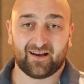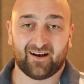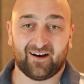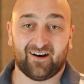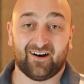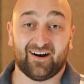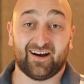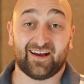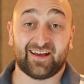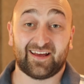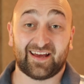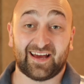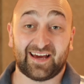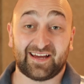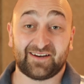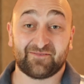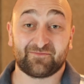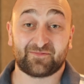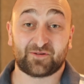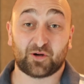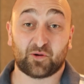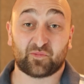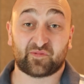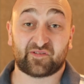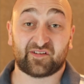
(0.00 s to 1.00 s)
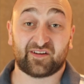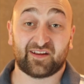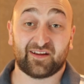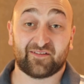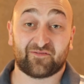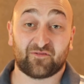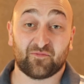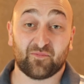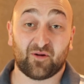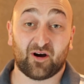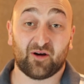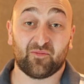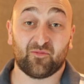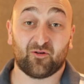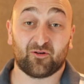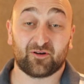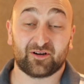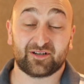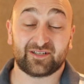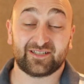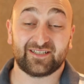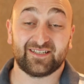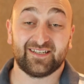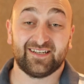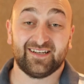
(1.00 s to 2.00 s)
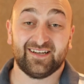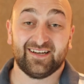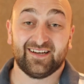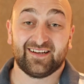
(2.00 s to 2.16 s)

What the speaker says: Hi, Adam Thompson here from My Mortgage.